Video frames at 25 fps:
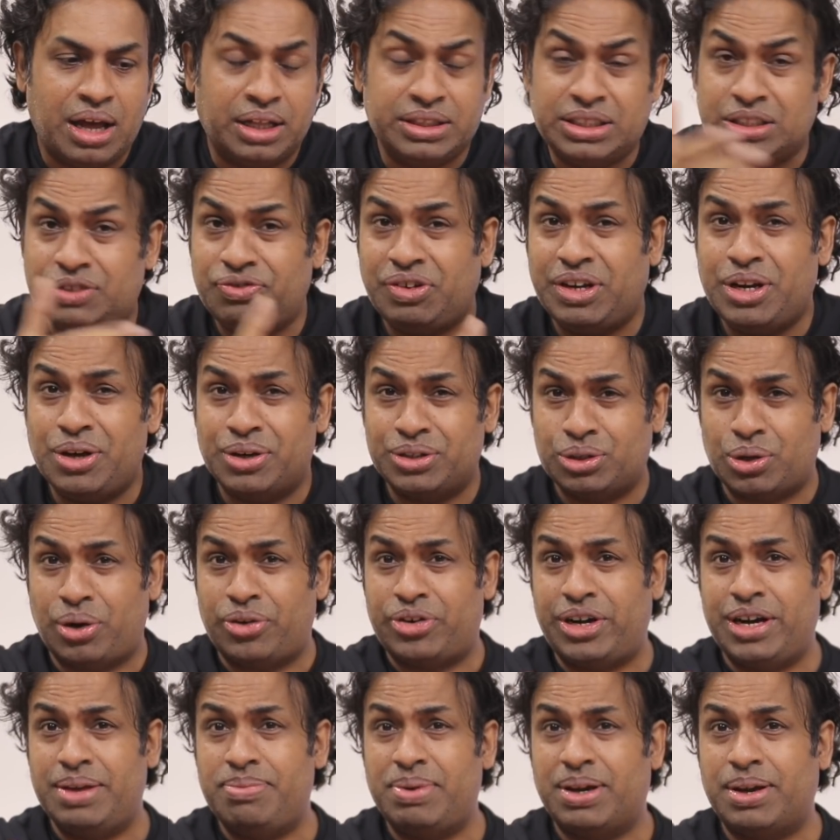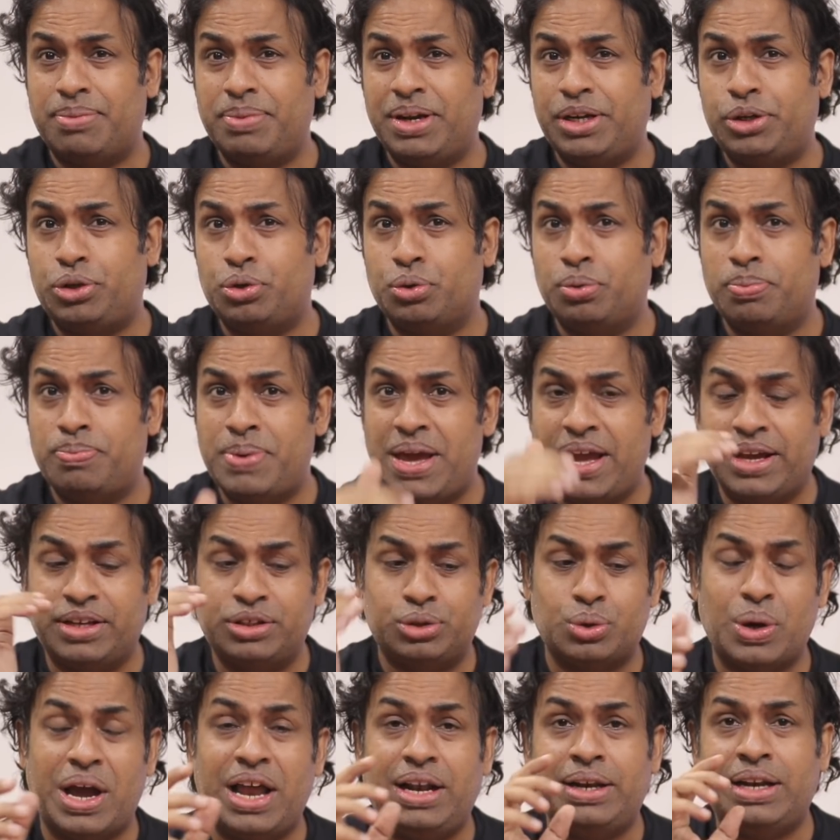This video is already becoming too big,
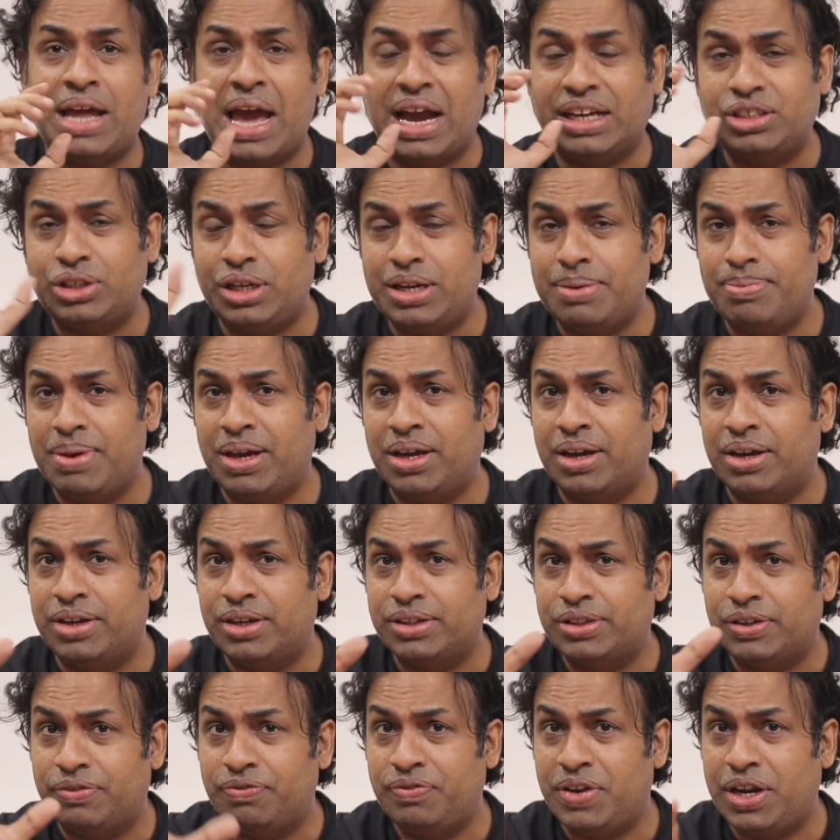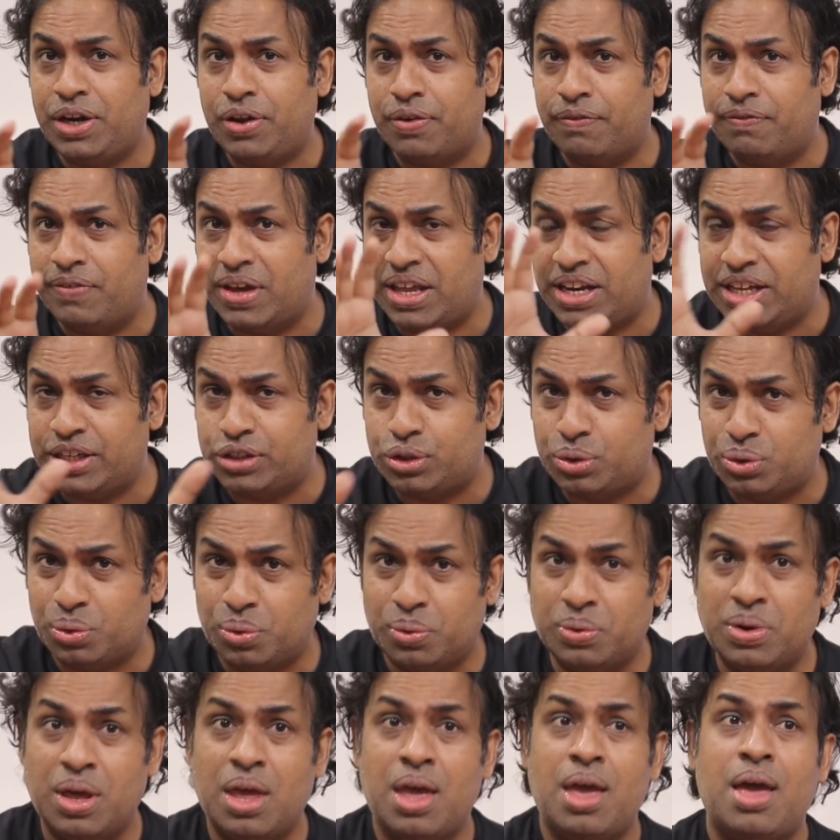so I'll actually make another video very
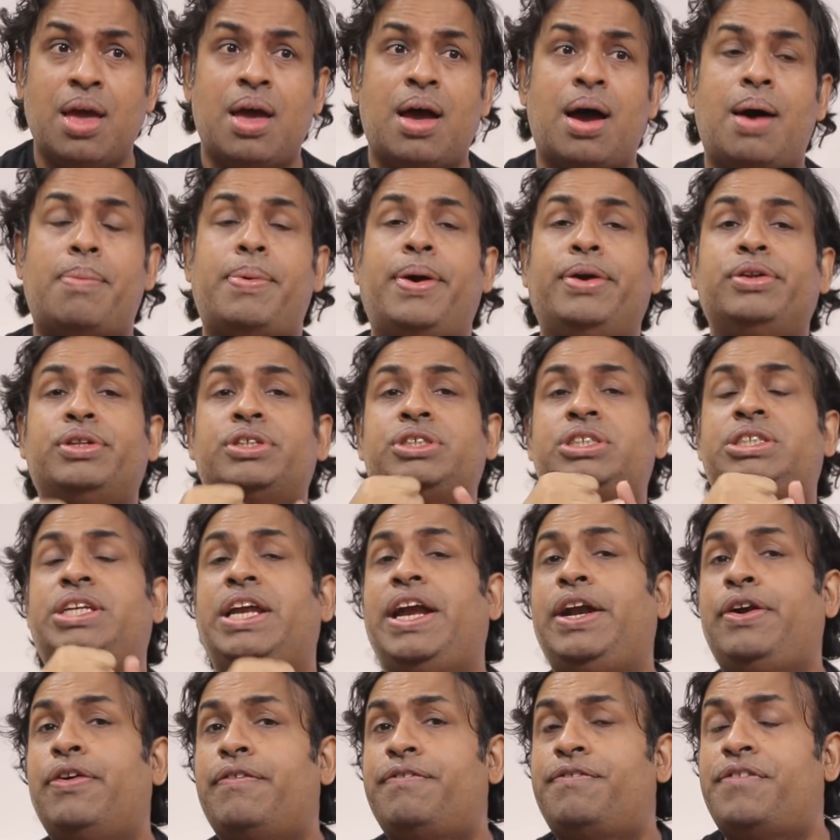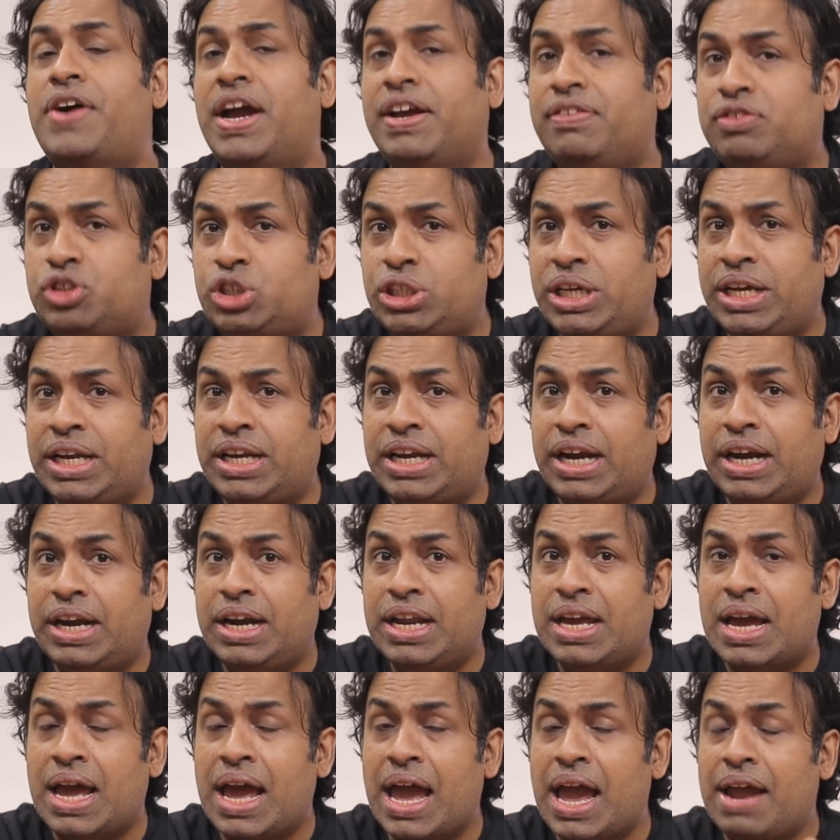soon about the state of 5G in
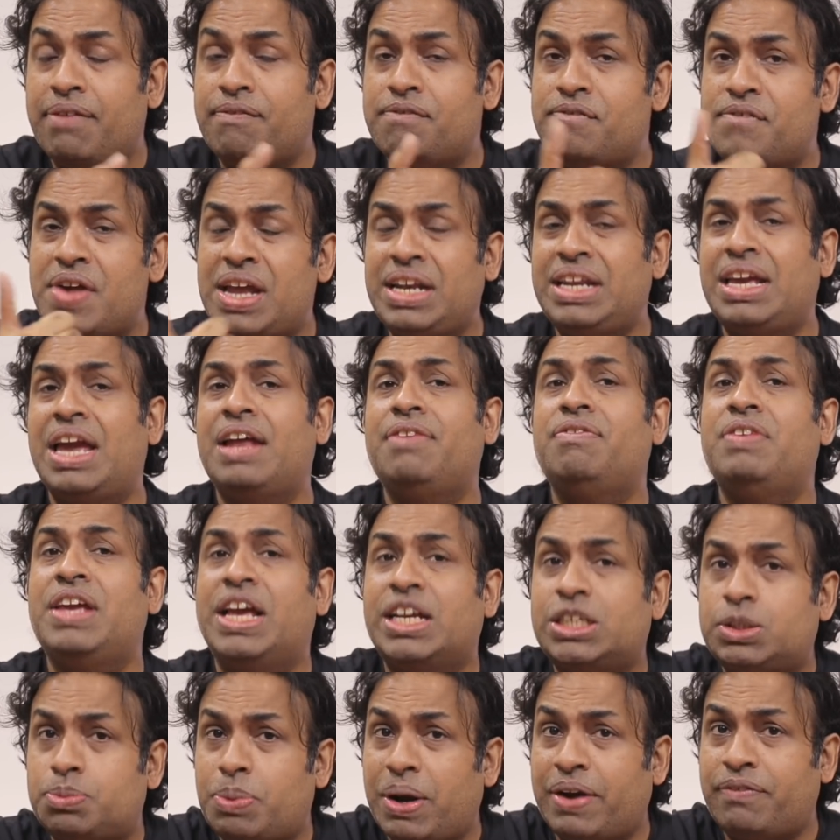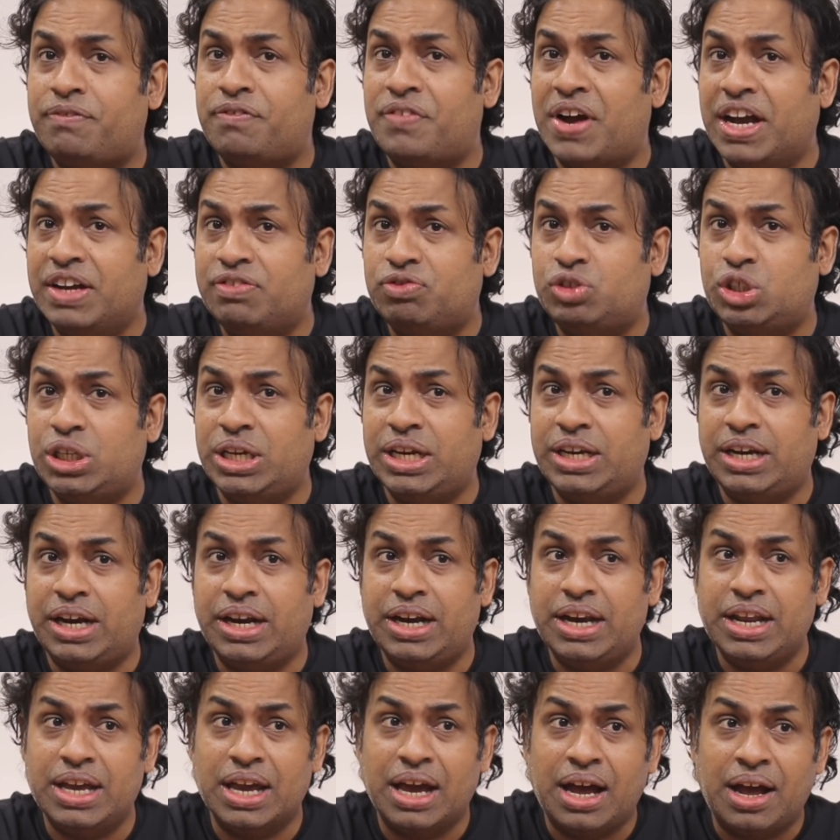India and when can we expect 5G in
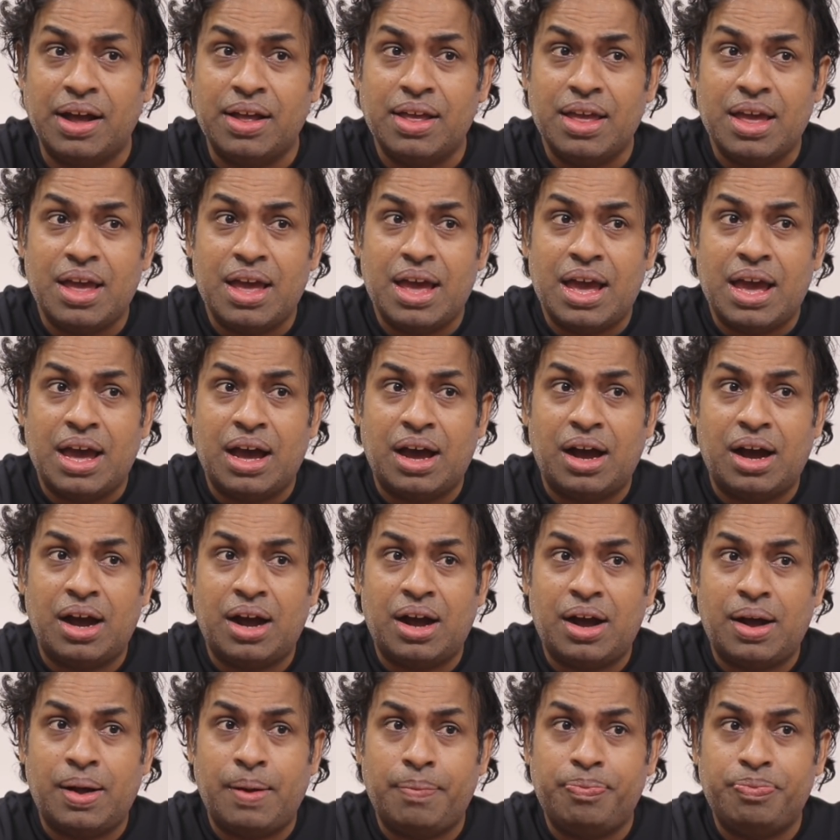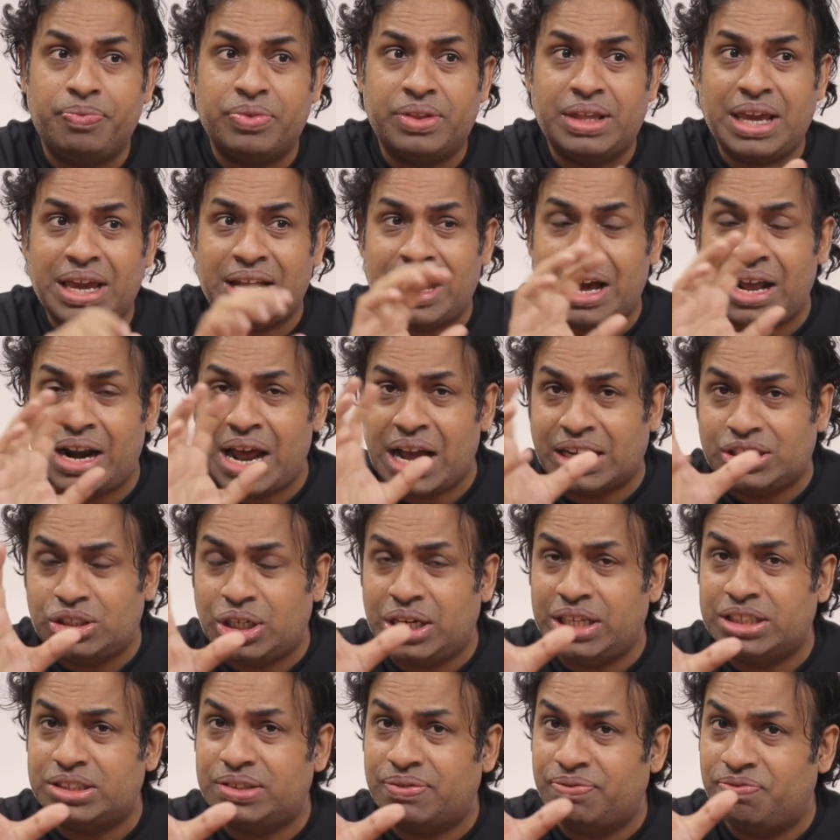India. There are
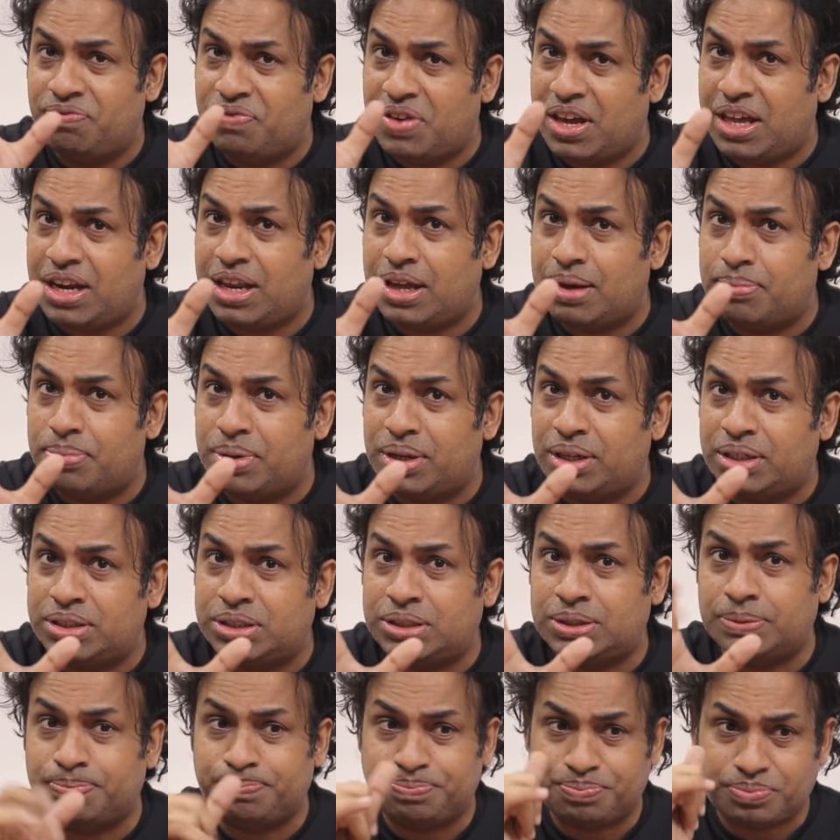actually some variables,